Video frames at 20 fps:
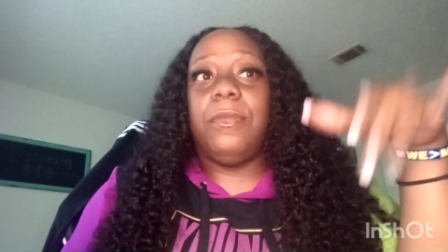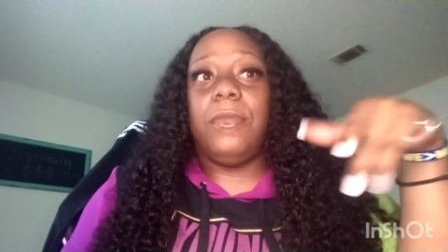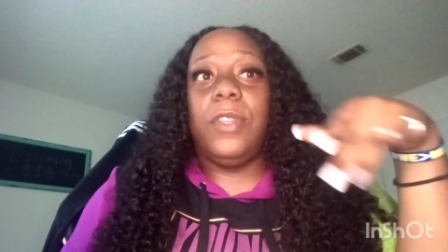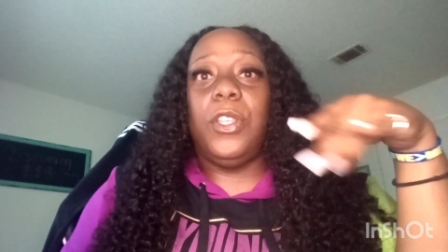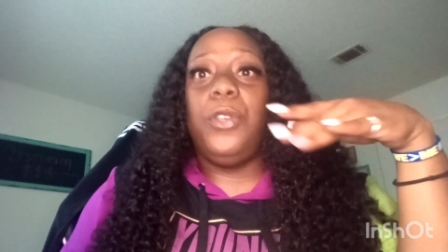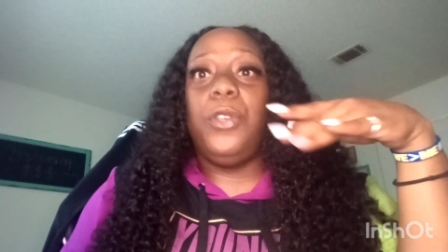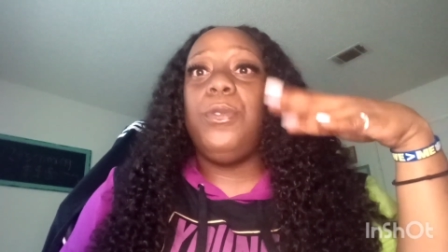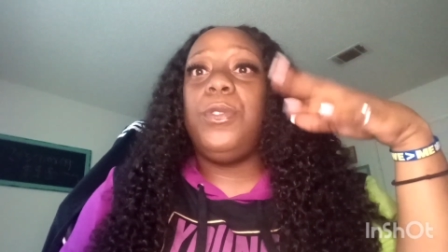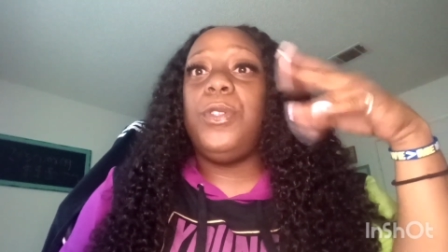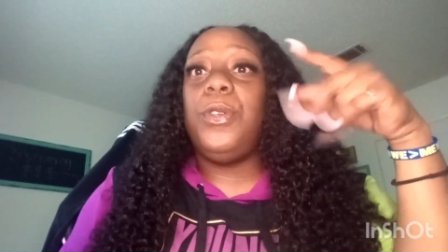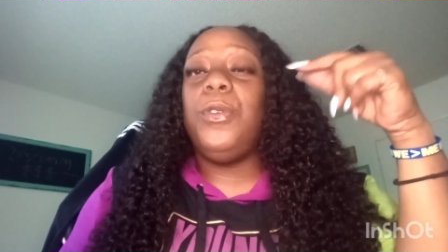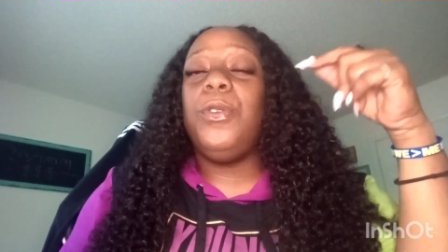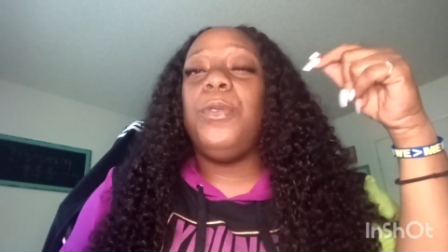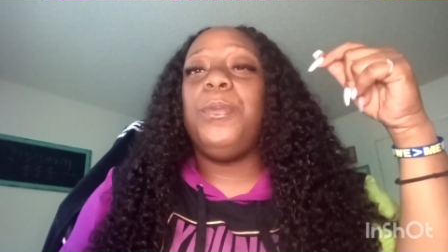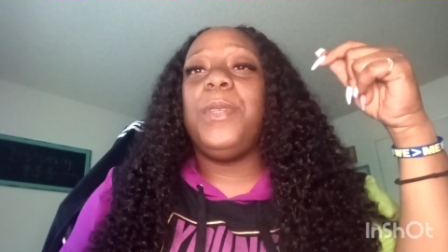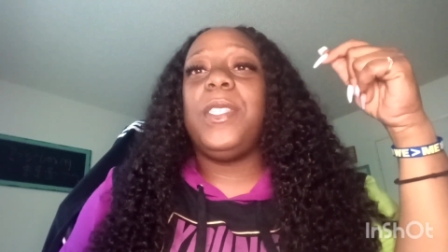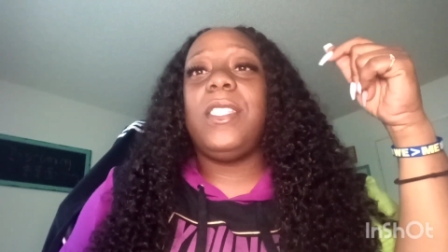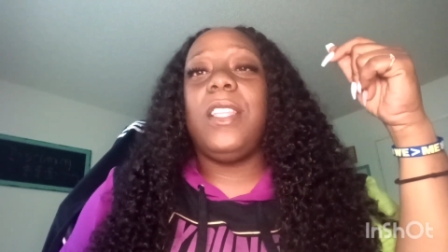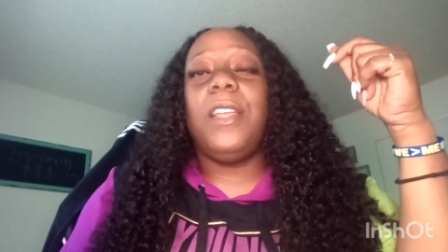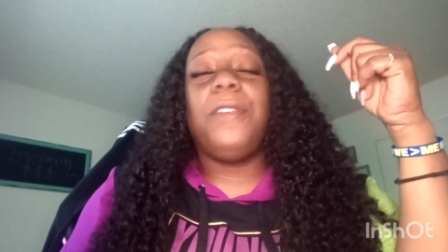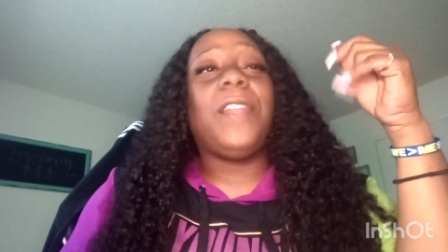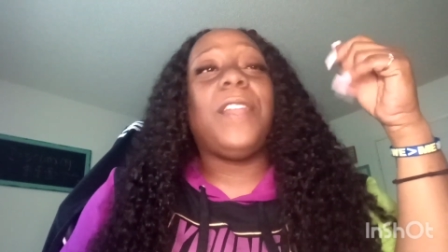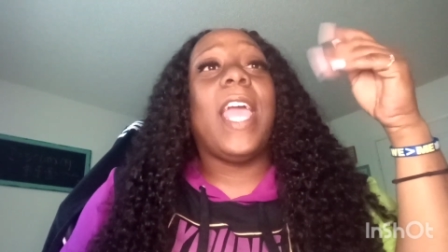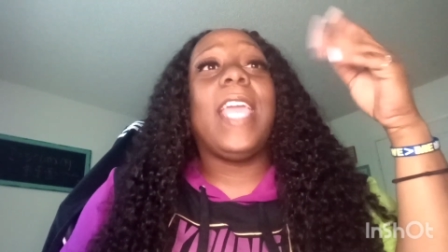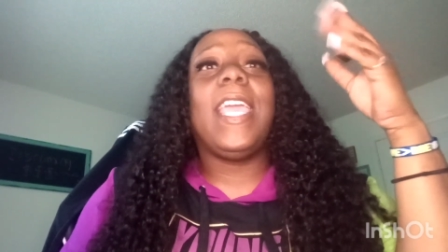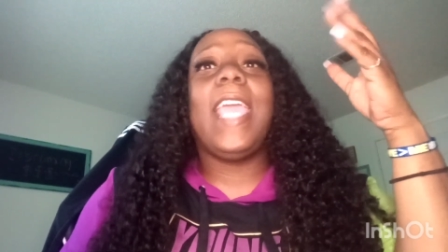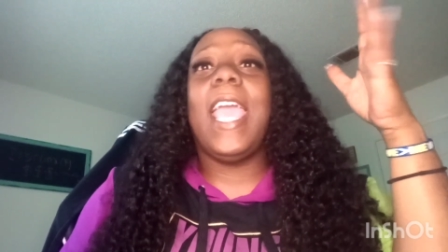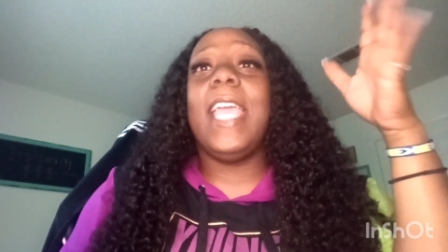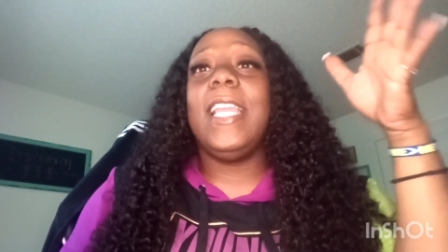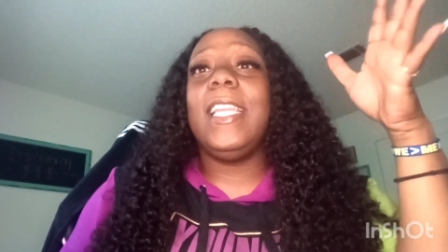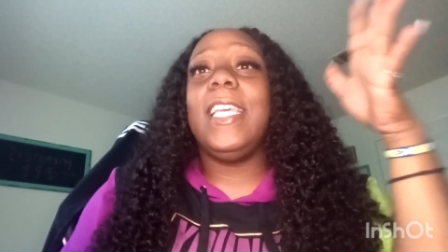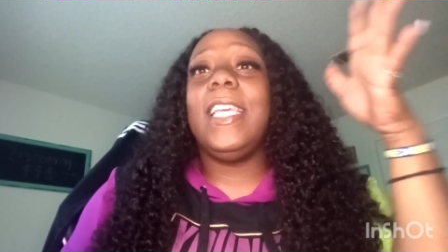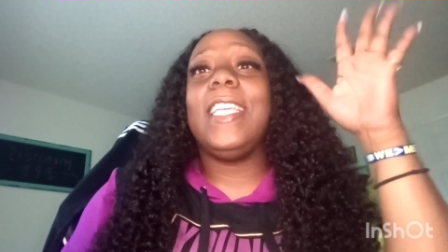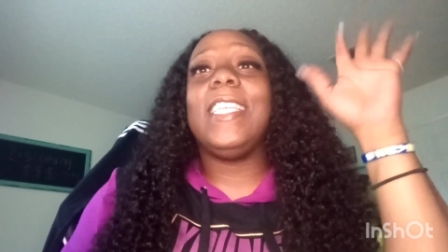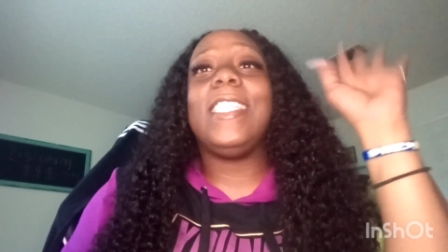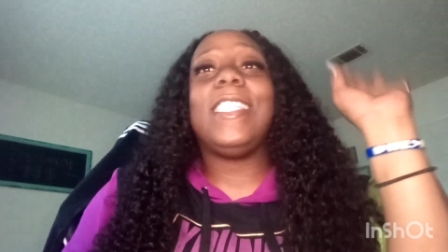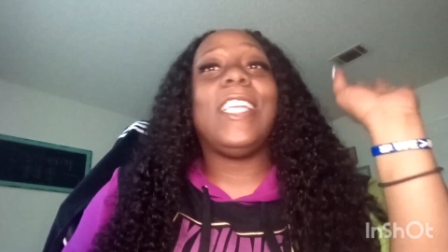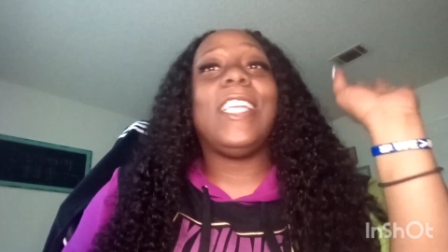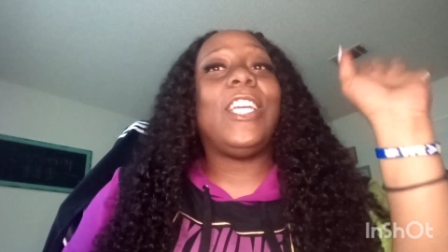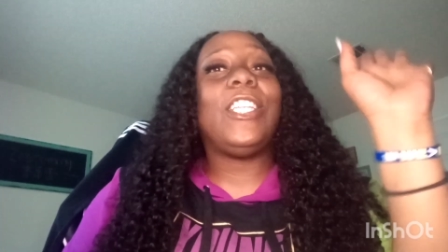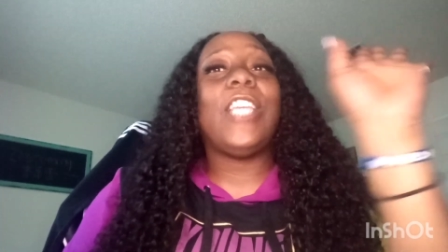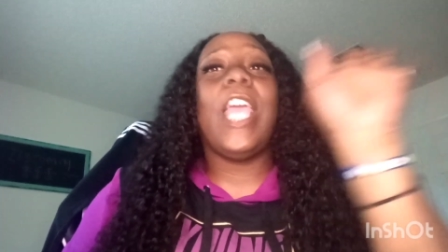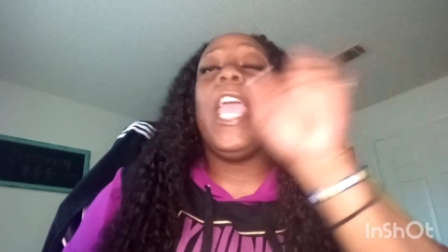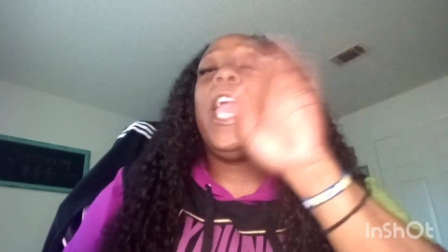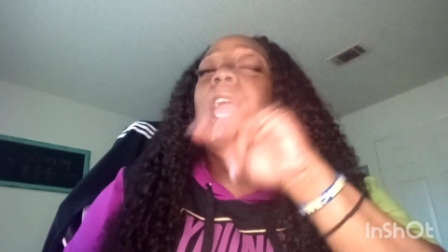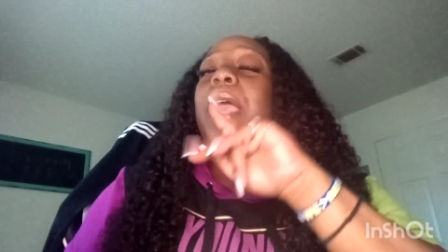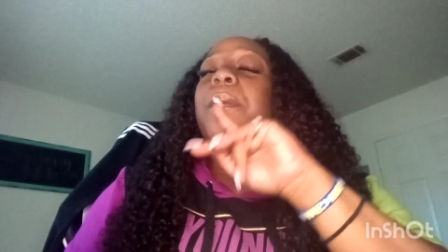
YouTube and stuff, like Kayla and Sonya.